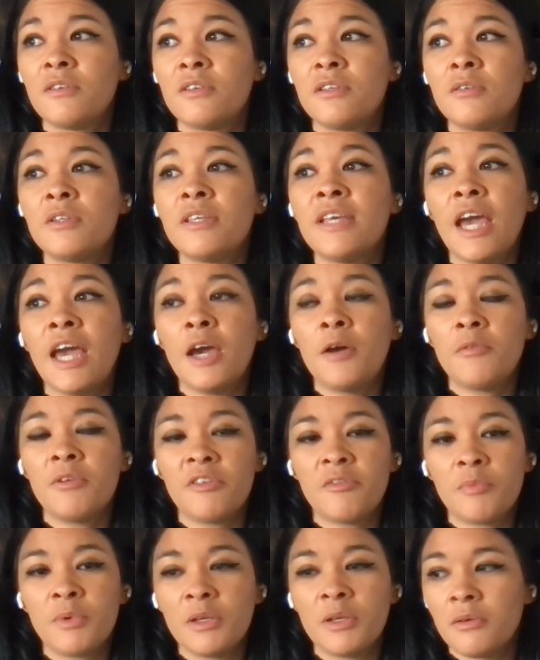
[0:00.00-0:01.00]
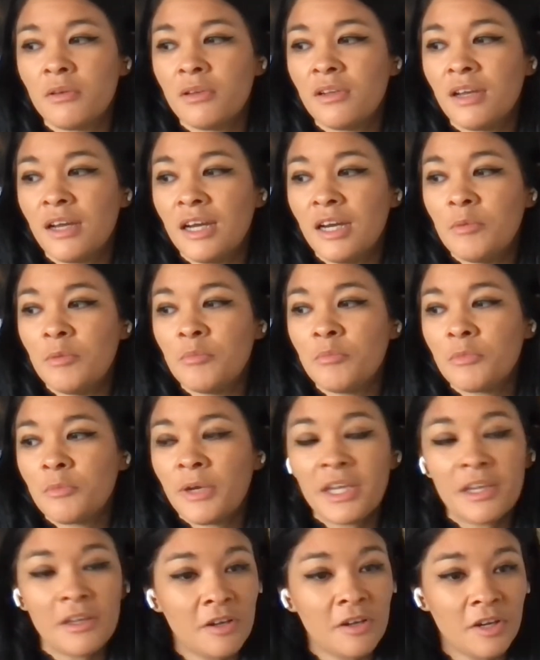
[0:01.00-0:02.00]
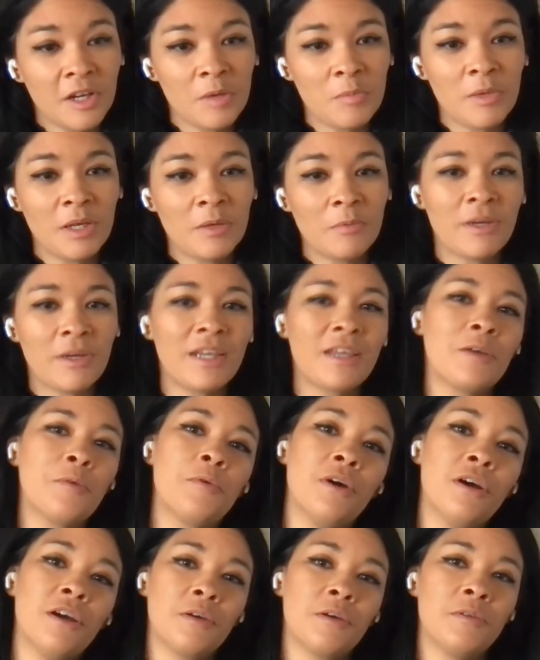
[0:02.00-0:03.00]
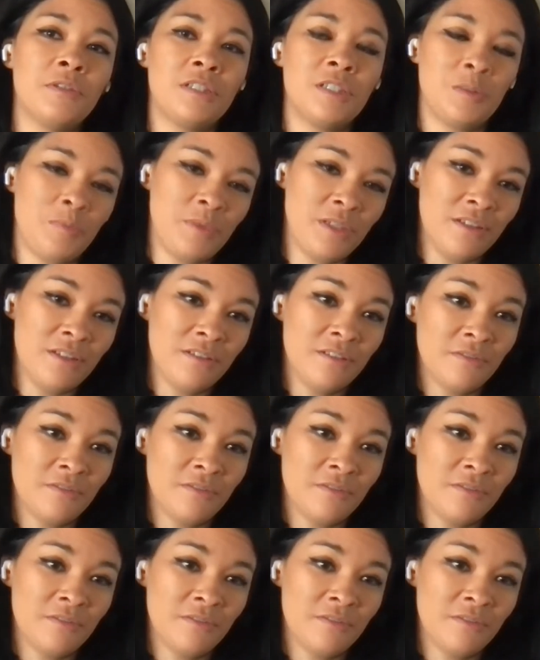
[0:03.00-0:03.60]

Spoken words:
Yeah, we've been week at home and week at work, which has been